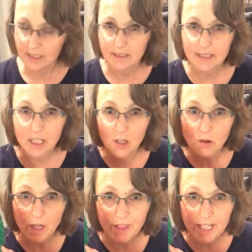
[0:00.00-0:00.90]
Enya fill,
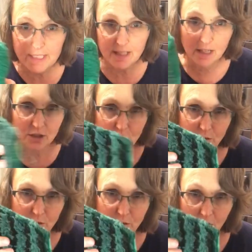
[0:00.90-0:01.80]
the kitchen
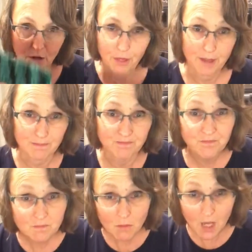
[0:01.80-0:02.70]
Enya fill, and you go around the
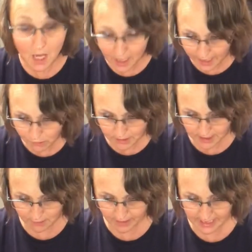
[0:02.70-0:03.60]
other way and then bring it
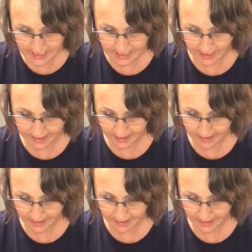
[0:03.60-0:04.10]
round for me?